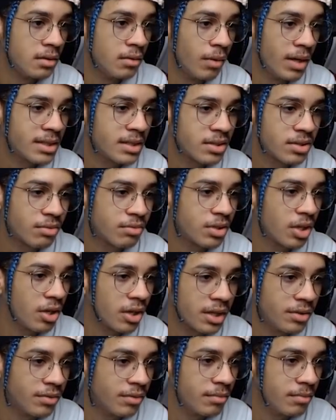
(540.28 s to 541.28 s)
Why is it so dark
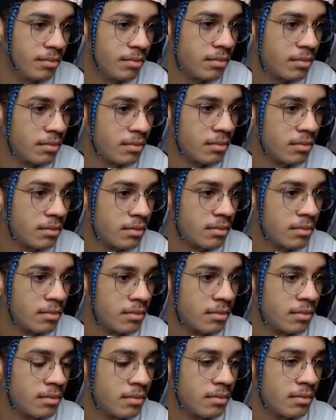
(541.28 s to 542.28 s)
in your room?
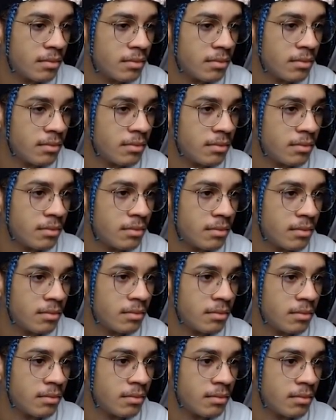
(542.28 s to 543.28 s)
Oh, on, my homie's
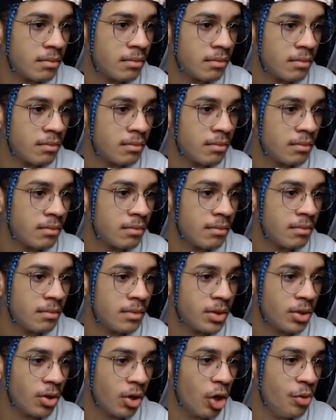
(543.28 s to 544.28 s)
asleep.
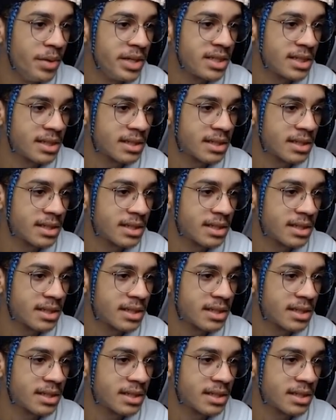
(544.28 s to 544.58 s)
Your homie's